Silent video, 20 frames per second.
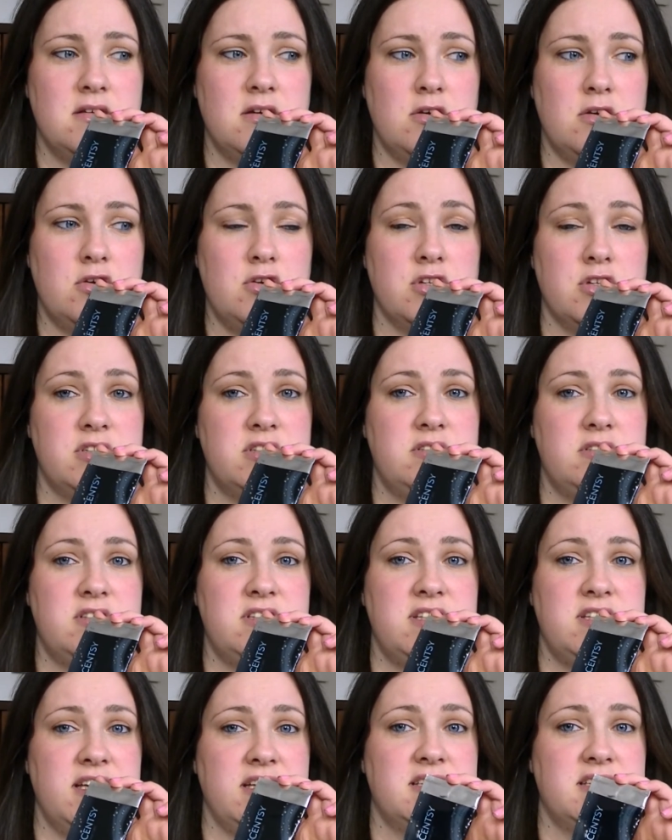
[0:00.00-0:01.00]
a good
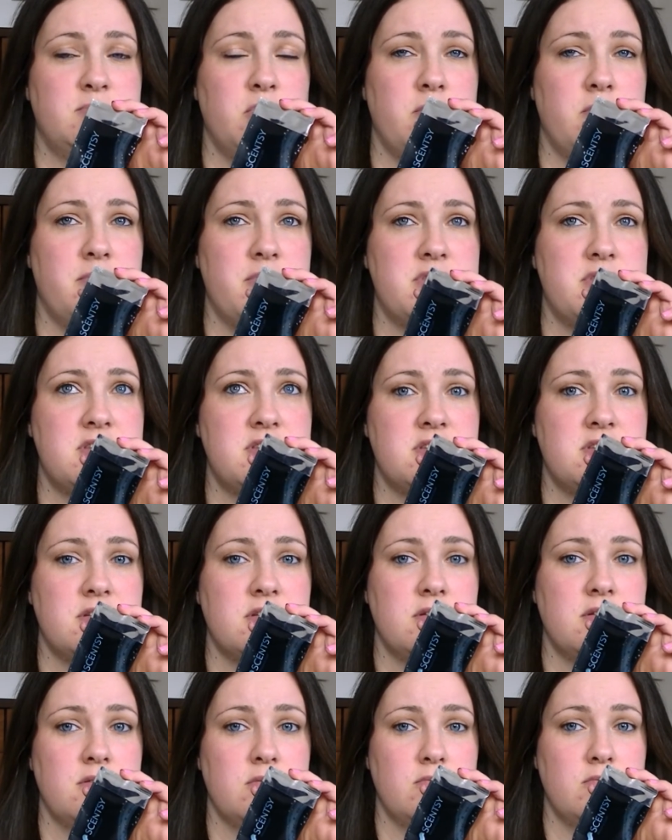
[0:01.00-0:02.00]
6 months,
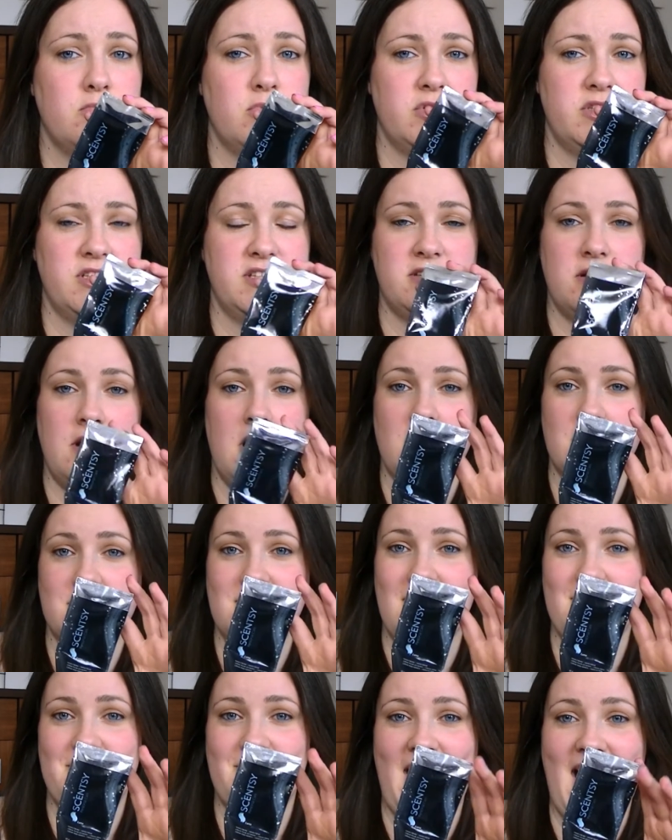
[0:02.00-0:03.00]
which is a long
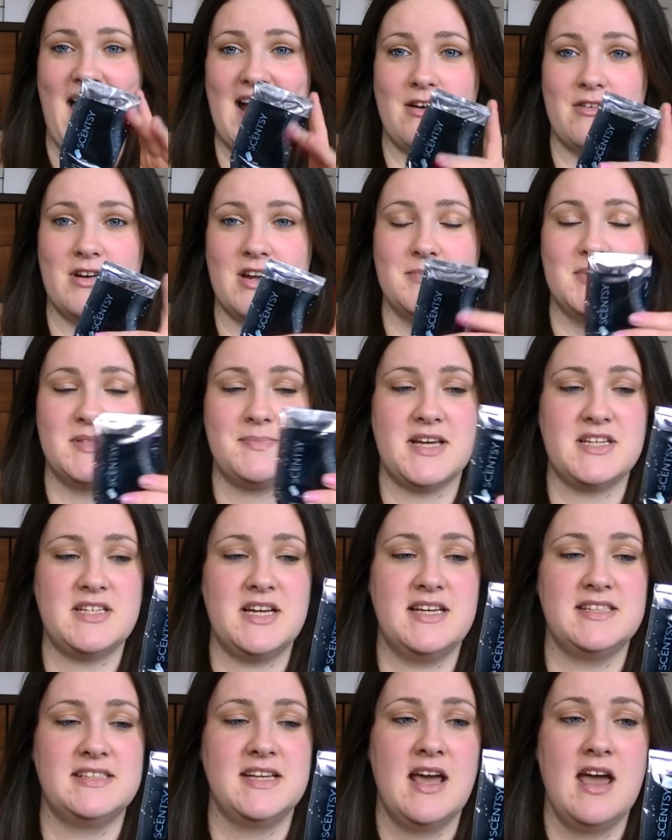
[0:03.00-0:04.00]
time for a hand cream,
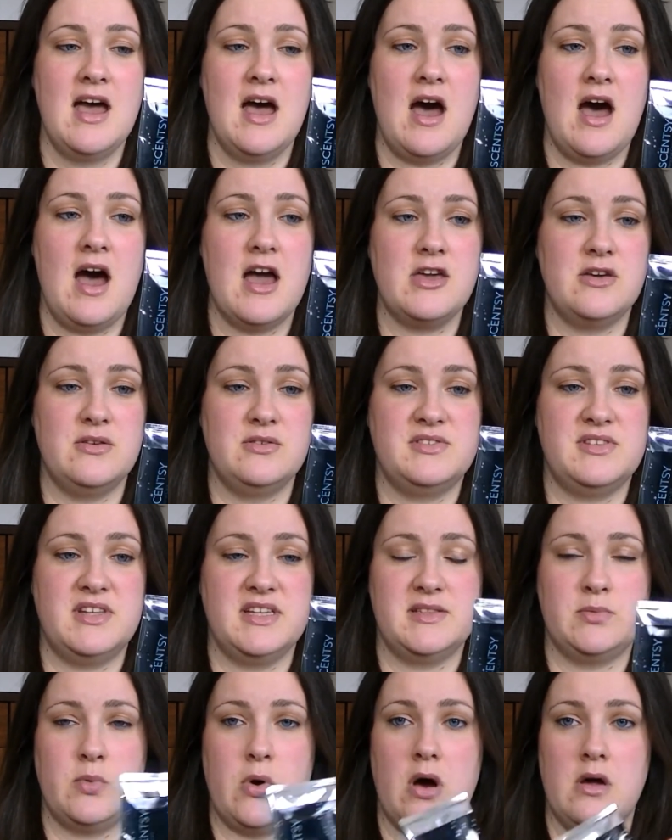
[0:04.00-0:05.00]
especially as I used
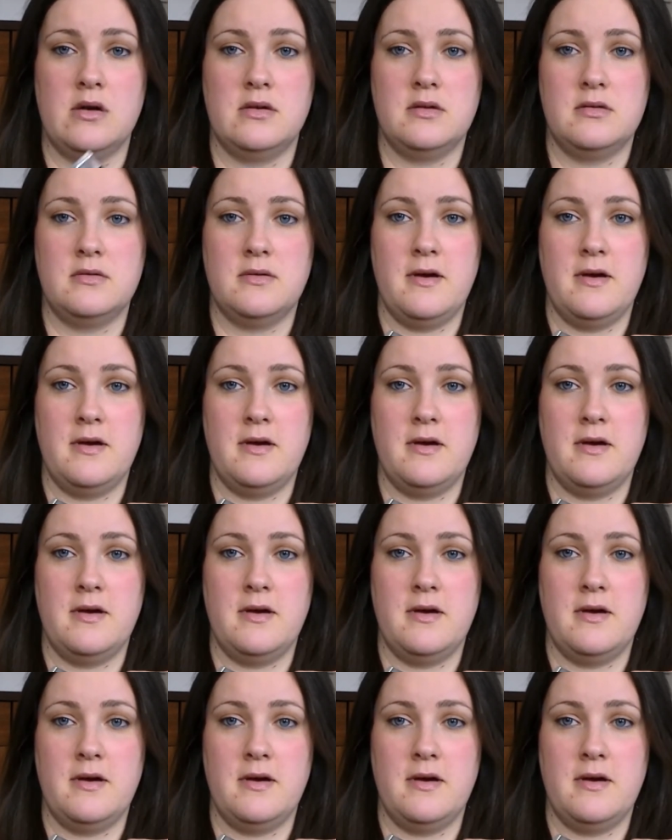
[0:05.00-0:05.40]
this one